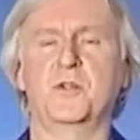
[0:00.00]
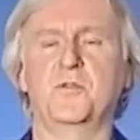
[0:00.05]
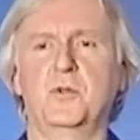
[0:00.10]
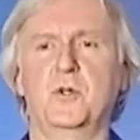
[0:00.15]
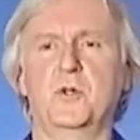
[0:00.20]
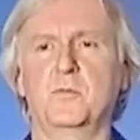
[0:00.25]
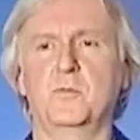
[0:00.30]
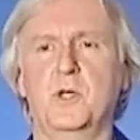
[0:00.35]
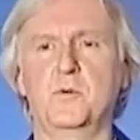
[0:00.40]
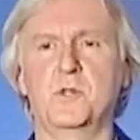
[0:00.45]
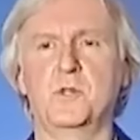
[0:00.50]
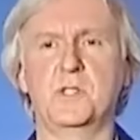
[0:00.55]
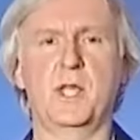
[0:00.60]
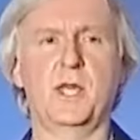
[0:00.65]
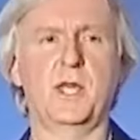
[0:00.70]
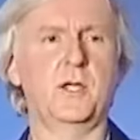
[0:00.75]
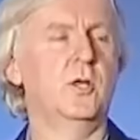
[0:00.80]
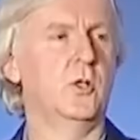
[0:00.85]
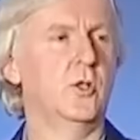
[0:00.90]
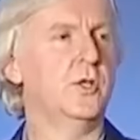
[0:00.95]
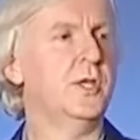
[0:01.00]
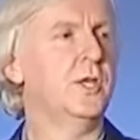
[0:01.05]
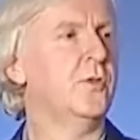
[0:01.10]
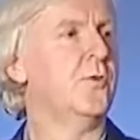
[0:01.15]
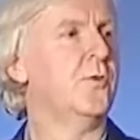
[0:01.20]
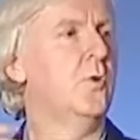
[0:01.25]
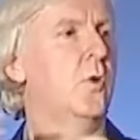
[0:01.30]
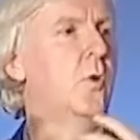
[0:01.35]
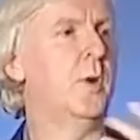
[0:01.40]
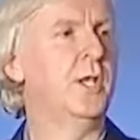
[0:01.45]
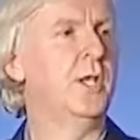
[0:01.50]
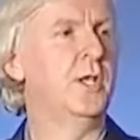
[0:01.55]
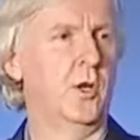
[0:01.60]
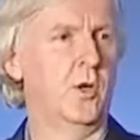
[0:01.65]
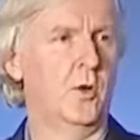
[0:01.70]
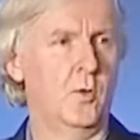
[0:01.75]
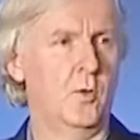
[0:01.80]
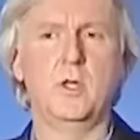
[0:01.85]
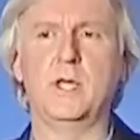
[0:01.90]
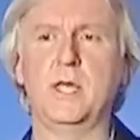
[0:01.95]
a film. It was like looking through a
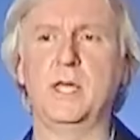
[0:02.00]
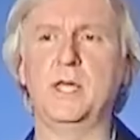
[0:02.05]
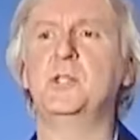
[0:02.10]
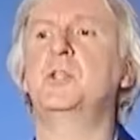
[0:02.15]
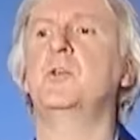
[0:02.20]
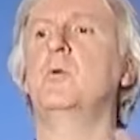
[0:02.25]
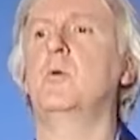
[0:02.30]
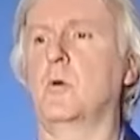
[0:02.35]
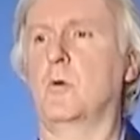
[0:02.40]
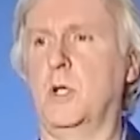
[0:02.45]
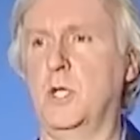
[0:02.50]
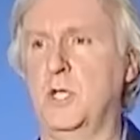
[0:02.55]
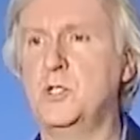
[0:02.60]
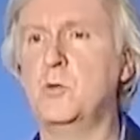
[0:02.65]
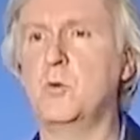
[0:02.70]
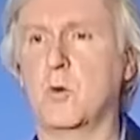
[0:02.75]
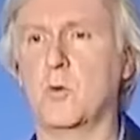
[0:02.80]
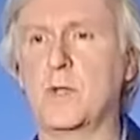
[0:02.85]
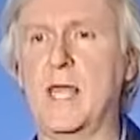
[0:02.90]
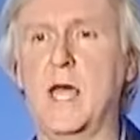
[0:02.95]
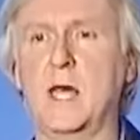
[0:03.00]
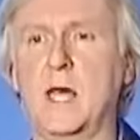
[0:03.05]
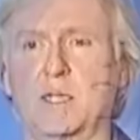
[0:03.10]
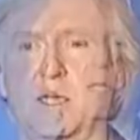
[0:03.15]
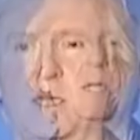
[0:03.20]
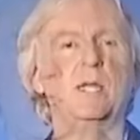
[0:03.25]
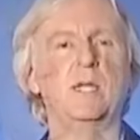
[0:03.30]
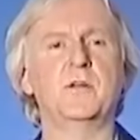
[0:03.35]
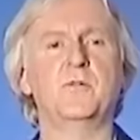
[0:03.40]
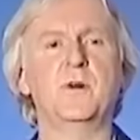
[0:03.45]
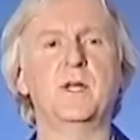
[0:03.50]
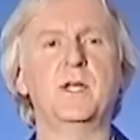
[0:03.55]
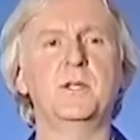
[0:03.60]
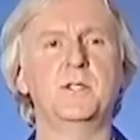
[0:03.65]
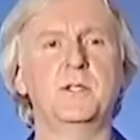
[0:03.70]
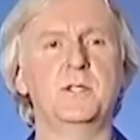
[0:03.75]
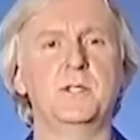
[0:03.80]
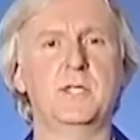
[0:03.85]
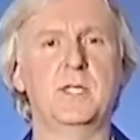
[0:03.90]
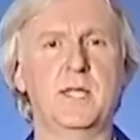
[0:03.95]
window into a reality. And if I
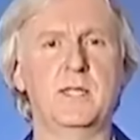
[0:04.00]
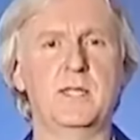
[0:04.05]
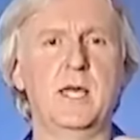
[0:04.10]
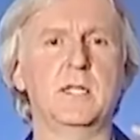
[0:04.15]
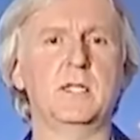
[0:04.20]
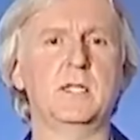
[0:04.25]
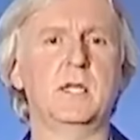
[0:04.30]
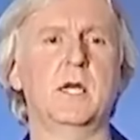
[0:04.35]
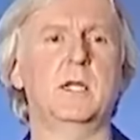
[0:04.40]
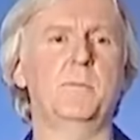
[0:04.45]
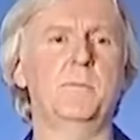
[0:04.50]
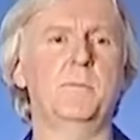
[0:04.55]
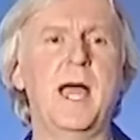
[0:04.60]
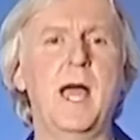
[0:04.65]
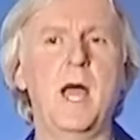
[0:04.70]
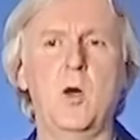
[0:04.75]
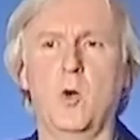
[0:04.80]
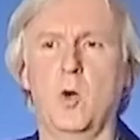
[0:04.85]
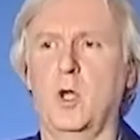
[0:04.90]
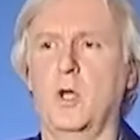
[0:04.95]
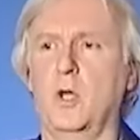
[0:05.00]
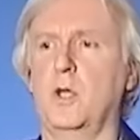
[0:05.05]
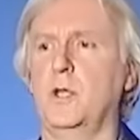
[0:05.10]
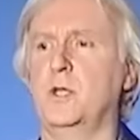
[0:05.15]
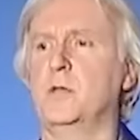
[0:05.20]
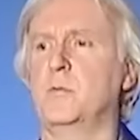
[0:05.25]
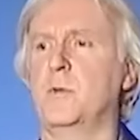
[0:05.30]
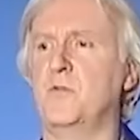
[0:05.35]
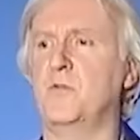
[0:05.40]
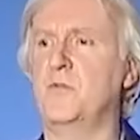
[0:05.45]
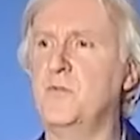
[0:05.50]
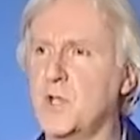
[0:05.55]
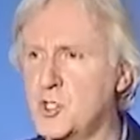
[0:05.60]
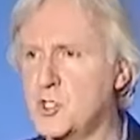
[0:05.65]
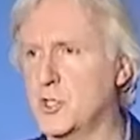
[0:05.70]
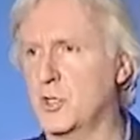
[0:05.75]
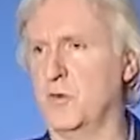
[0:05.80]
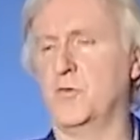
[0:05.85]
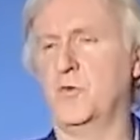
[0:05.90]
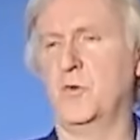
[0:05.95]
could get that kind of power into my
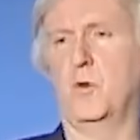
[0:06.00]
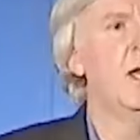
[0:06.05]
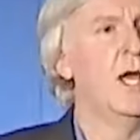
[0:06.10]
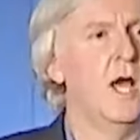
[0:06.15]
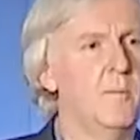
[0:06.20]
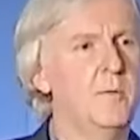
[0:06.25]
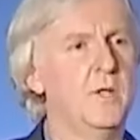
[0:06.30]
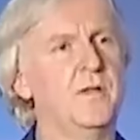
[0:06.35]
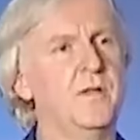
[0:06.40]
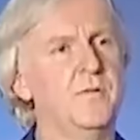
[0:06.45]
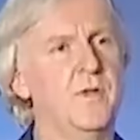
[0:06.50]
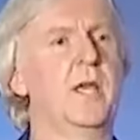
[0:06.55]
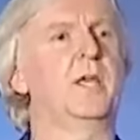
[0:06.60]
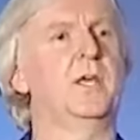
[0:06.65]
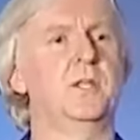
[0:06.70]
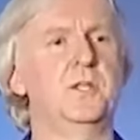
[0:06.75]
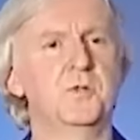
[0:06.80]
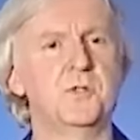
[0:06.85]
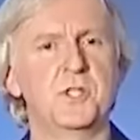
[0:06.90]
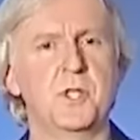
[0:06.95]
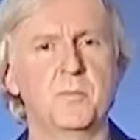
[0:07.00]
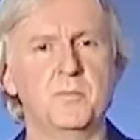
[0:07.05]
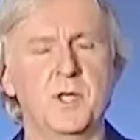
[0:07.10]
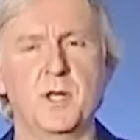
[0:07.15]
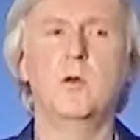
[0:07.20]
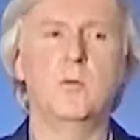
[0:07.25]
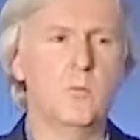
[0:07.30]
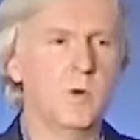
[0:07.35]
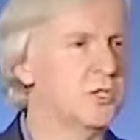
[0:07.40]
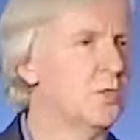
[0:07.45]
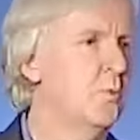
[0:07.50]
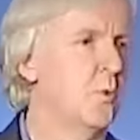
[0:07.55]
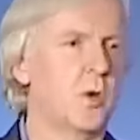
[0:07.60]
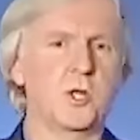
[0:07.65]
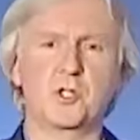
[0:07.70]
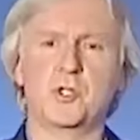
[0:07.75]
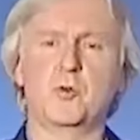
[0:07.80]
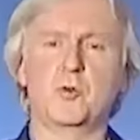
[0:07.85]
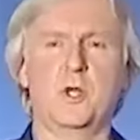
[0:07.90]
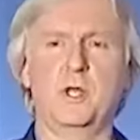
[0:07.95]
fictional film, I believed I could do something much
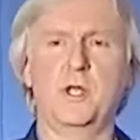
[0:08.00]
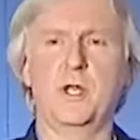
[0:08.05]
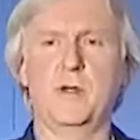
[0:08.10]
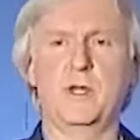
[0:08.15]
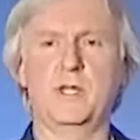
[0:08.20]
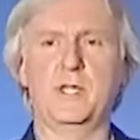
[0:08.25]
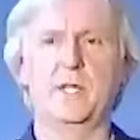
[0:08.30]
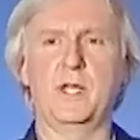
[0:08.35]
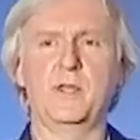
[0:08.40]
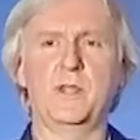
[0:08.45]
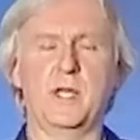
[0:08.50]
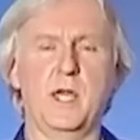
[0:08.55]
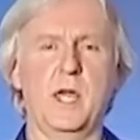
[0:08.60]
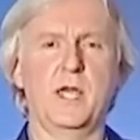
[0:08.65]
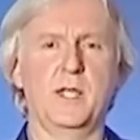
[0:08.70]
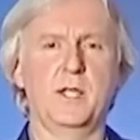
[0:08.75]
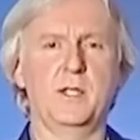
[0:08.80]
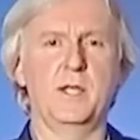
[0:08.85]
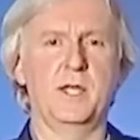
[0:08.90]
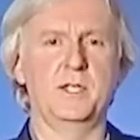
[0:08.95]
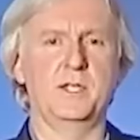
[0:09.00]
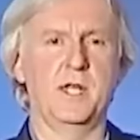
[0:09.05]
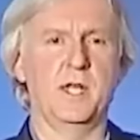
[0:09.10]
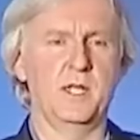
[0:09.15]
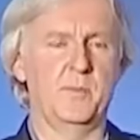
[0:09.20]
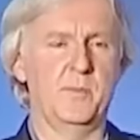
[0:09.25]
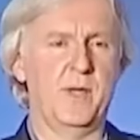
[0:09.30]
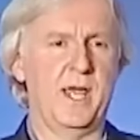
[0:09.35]
more extraordinary than anything I had done in the